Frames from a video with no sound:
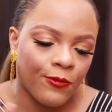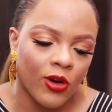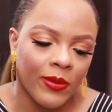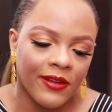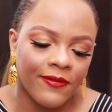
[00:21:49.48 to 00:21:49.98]

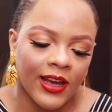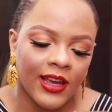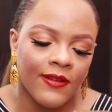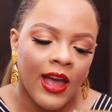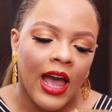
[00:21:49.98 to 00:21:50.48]

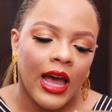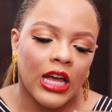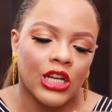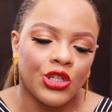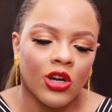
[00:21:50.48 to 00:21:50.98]
4:5
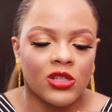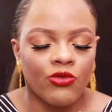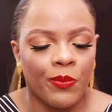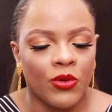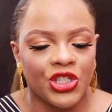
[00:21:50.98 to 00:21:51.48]
and just
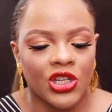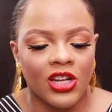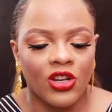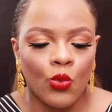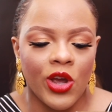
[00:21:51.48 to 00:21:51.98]
reposition
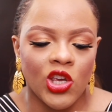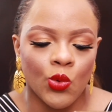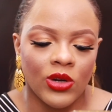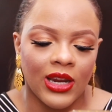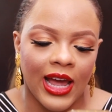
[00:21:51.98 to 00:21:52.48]
it the way you
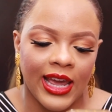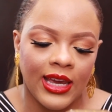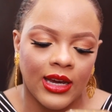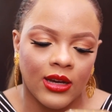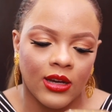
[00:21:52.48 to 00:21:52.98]
would
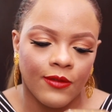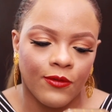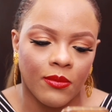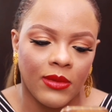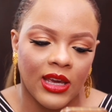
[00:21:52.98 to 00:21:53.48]
like.
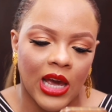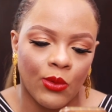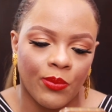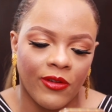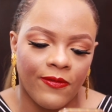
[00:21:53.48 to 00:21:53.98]
For me, I
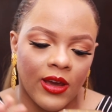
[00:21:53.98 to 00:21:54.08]
would prefer